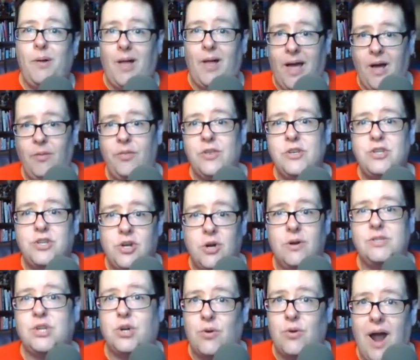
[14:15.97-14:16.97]
health
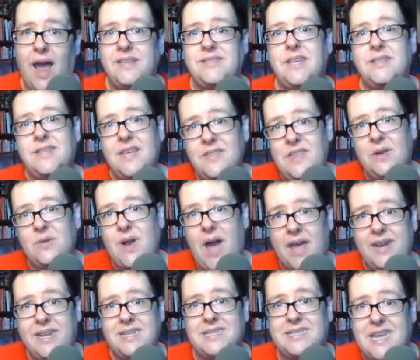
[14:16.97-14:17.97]
insurance crisis in the
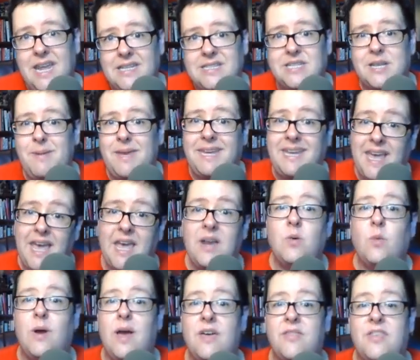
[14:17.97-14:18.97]
United States to begin
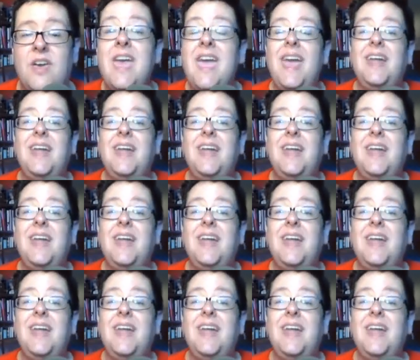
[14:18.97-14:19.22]
with.